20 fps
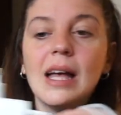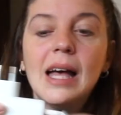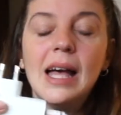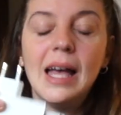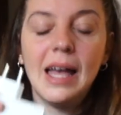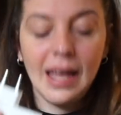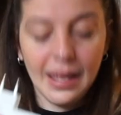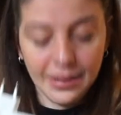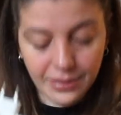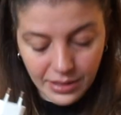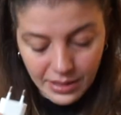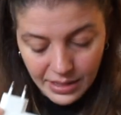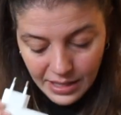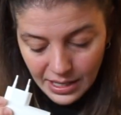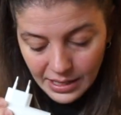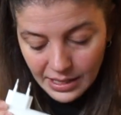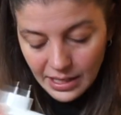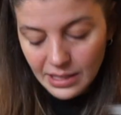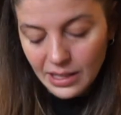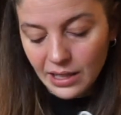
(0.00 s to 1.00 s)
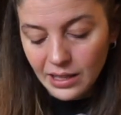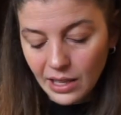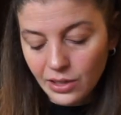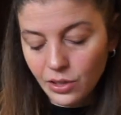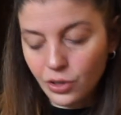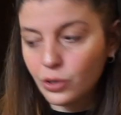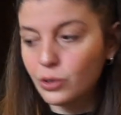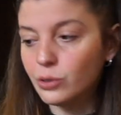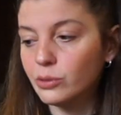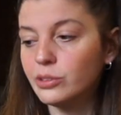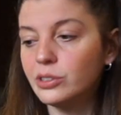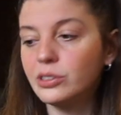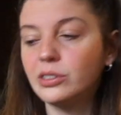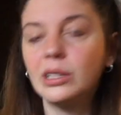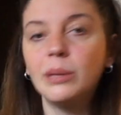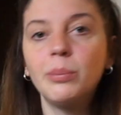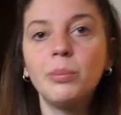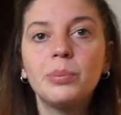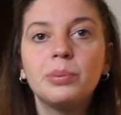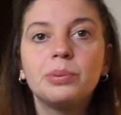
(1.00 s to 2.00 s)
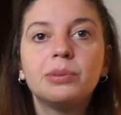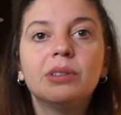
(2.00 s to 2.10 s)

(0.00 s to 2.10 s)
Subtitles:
And this is another good tip,